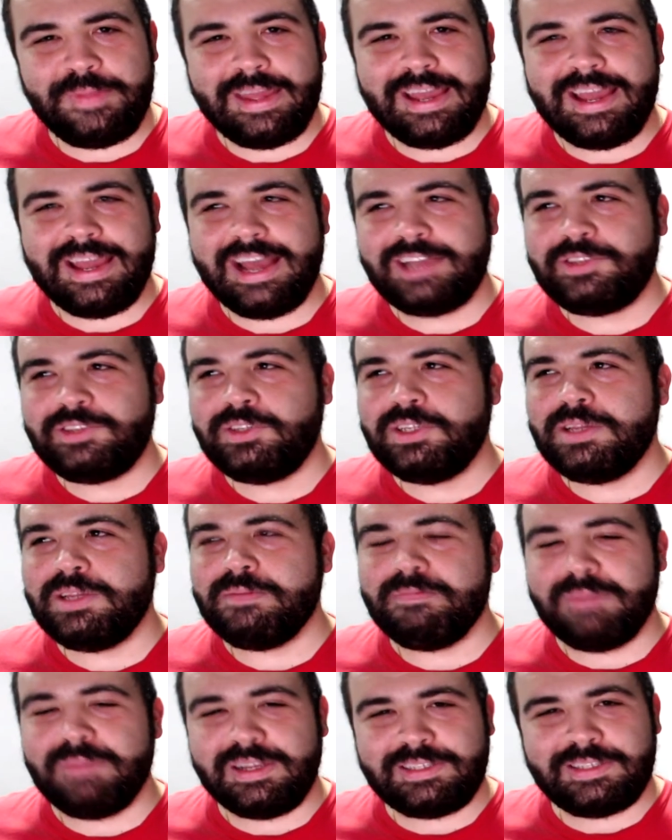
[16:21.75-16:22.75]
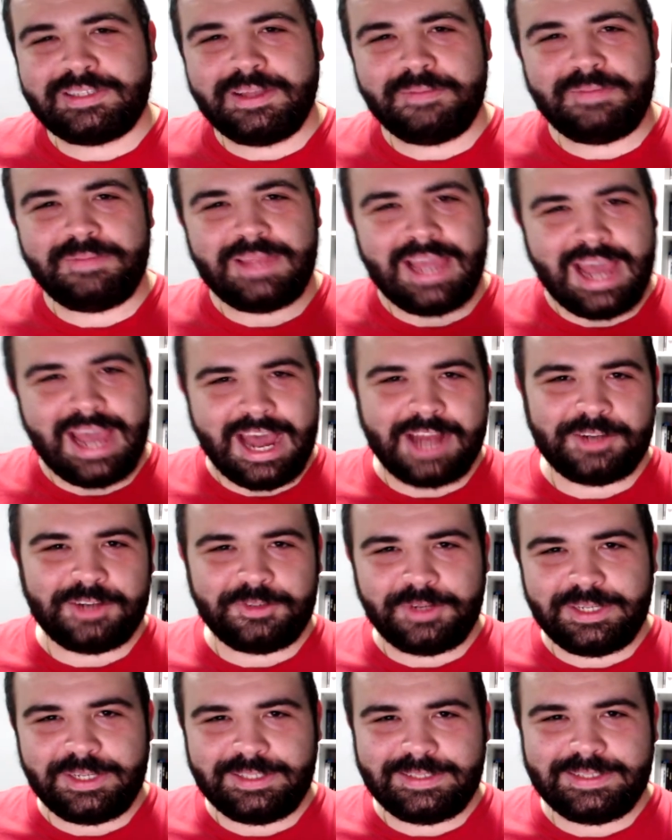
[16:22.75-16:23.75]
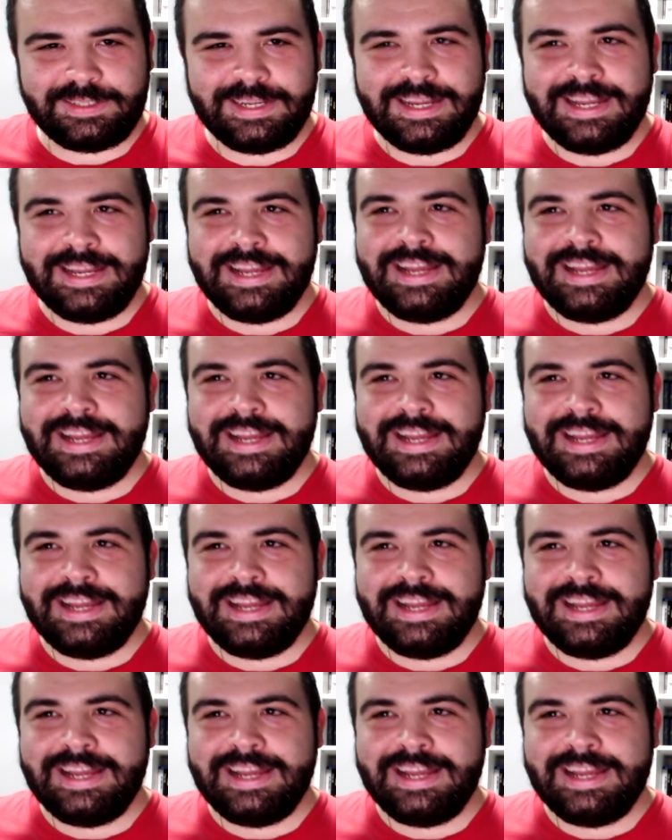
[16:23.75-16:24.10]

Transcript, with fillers: they actually messed up the address,